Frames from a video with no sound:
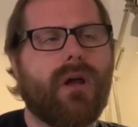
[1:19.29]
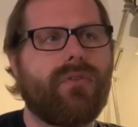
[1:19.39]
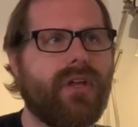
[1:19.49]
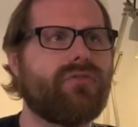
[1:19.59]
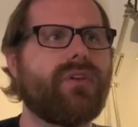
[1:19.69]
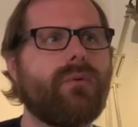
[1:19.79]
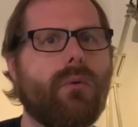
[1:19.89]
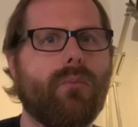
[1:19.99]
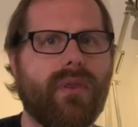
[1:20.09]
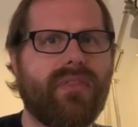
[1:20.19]
The interesting
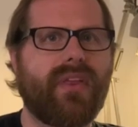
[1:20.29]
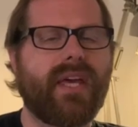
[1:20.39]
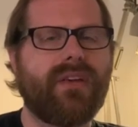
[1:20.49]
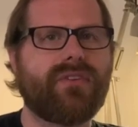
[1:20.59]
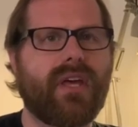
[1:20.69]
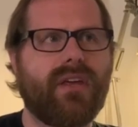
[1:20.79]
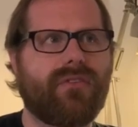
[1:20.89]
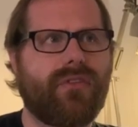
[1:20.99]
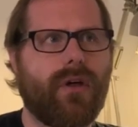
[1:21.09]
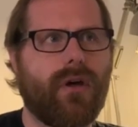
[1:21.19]
one with these is
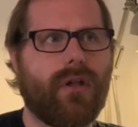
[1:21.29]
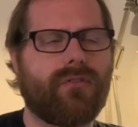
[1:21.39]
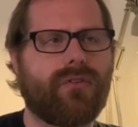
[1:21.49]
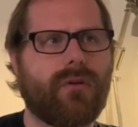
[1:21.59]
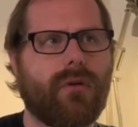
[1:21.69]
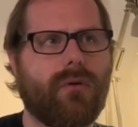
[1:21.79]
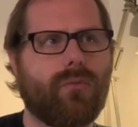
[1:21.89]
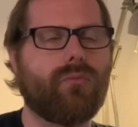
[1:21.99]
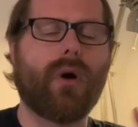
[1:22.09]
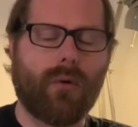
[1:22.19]
that,
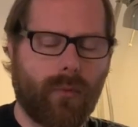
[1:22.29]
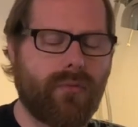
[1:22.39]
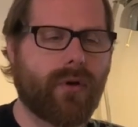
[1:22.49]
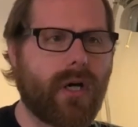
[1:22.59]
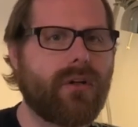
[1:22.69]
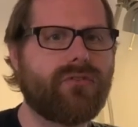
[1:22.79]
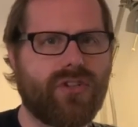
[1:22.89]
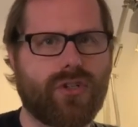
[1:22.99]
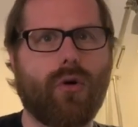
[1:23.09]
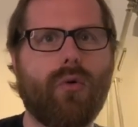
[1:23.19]
well, with regard to
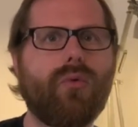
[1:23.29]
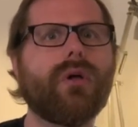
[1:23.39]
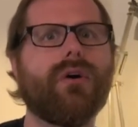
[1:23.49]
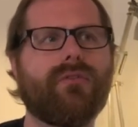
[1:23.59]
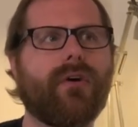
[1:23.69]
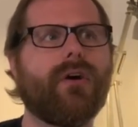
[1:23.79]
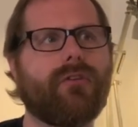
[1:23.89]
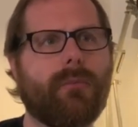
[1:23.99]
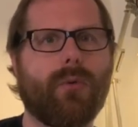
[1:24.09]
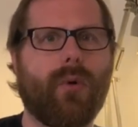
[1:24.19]
Jewel, as far as
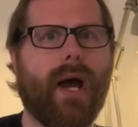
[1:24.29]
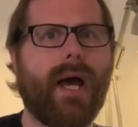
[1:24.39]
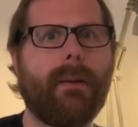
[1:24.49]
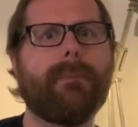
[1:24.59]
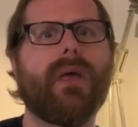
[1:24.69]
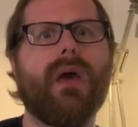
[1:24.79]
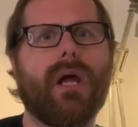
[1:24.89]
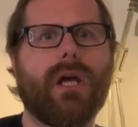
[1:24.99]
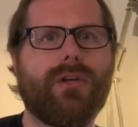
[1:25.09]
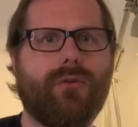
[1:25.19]
I'm aware,
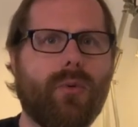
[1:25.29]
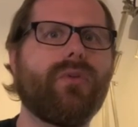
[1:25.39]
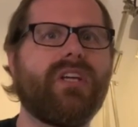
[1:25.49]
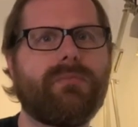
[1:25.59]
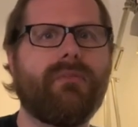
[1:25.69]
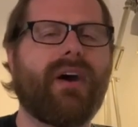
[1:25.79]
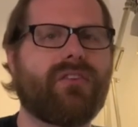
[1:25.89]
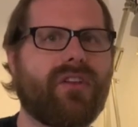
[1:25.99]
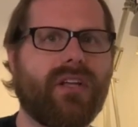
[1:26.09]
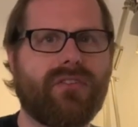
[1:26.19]
you will need to be
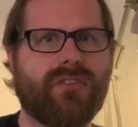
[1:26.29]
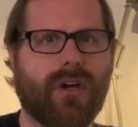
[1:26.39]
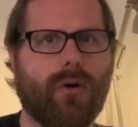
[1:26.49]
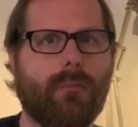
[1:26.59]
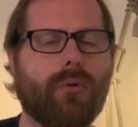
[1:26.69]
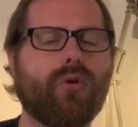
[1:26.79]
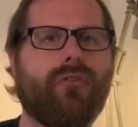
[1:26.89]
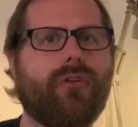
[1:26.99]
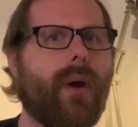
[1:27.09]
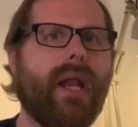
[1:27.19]
vaccinated to go on board.
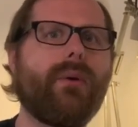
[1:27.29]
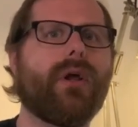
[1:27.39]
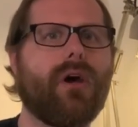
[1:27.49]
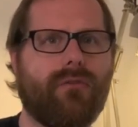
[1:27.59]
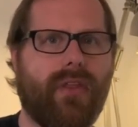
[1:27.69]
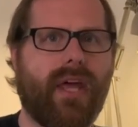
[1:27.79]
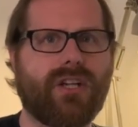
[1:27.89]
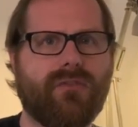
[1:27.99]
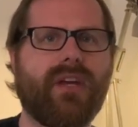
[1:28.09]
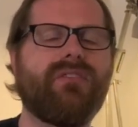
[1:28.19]
So anyone over the
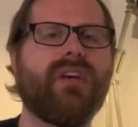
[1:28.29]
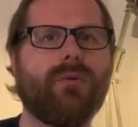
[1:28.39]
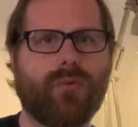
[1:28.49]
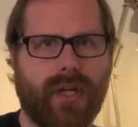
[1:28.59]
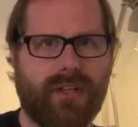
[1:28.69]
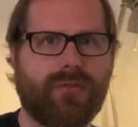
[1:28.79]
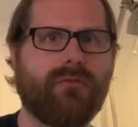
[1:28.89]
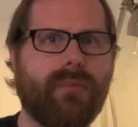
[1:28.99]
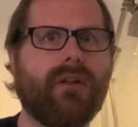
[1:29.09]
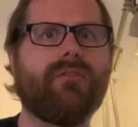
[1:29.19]
age of 18 will need to
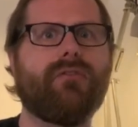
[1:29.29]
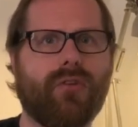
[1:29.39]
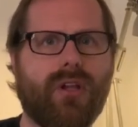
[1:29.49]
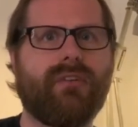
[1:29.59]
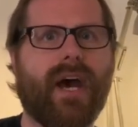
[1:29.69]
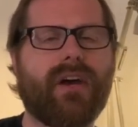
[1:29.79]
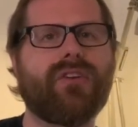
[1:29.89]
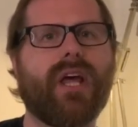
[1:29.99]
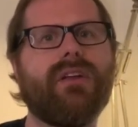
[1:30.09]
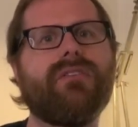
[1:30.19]
have been fully
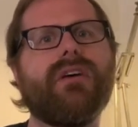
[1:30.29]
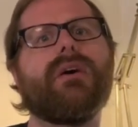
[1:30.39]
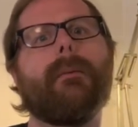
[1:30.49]
vaccinated.